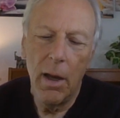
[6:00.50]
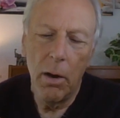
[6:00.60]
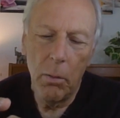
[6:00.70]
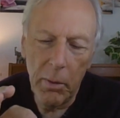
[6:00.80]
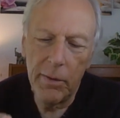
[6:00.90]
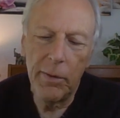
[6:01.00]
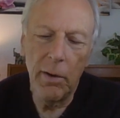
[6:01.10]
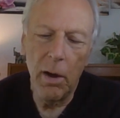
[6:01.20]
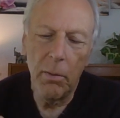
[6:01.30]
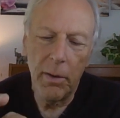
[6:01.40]
we
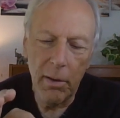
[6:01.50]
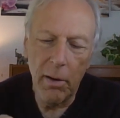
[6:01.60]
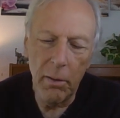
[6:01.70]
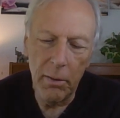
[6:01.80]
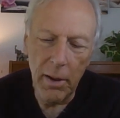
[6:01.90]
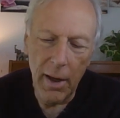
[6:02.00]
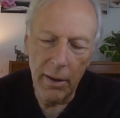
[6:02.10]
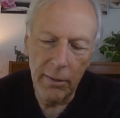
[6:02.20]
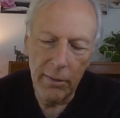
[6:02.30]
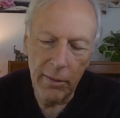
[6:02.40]
saw with our own
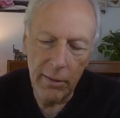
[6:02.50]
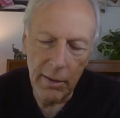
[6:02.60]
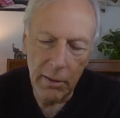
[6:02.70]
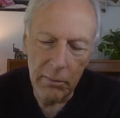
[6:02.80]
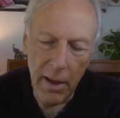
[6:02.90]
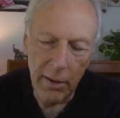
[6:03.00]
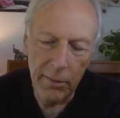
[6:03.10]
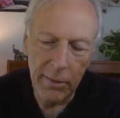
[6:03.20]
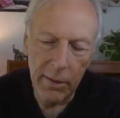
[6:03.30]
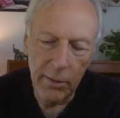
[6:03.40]
eyes these little
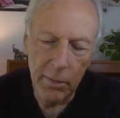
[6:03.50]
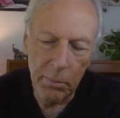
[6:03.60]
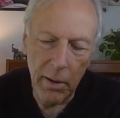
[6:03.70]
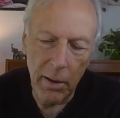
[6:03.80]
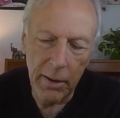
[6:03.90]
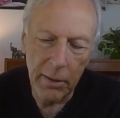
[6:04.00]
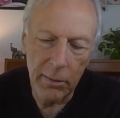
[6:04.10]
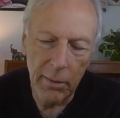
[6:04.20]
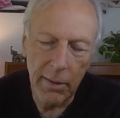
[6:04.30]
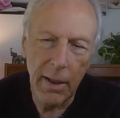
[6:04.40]
radish seeds sprouting
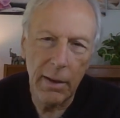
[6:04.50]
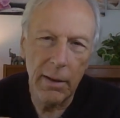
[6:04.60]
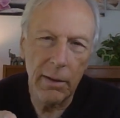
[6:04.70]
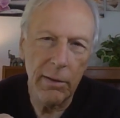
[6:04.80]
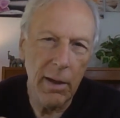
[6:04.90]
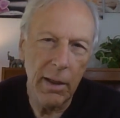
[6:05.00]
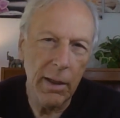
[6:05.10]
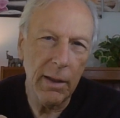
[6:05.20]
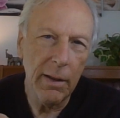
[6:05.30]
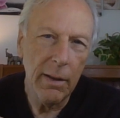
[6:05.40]
until they had little
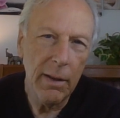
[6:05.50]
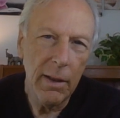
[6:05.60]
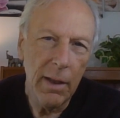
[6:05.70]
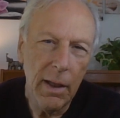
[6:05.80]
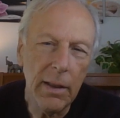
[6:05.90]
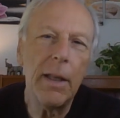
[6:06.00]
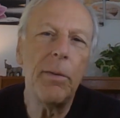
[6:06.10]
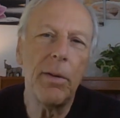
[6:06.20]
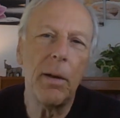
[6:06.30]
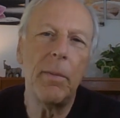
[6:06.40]
tiny
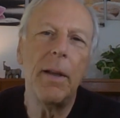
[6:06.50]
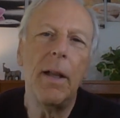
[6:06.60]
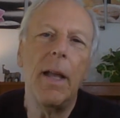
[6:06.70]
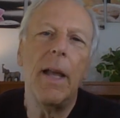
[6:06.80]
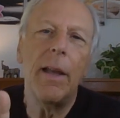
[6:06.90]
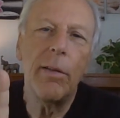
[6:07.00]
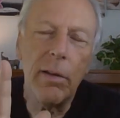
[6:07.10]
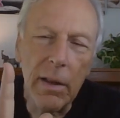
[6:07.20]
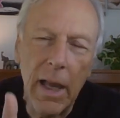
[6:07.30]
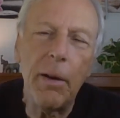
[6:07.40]
leaves on them. His
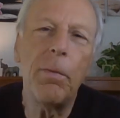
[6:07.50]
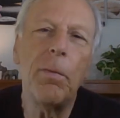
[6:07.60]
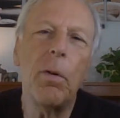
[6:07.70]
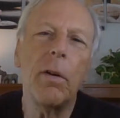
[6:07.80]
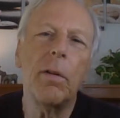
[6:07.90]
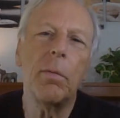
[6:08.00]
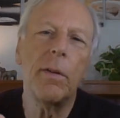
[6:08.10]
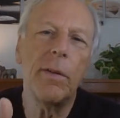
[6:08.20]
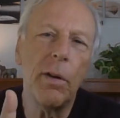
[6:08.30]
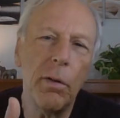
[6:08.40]
life force
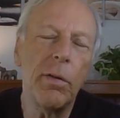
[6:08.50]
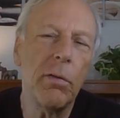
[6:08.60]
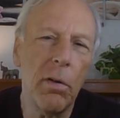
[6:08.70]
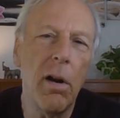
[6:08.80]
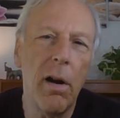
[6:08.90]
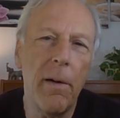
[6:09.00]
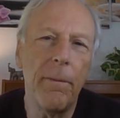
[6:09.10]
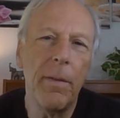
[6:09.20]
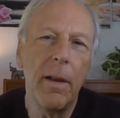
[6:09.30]
was so strong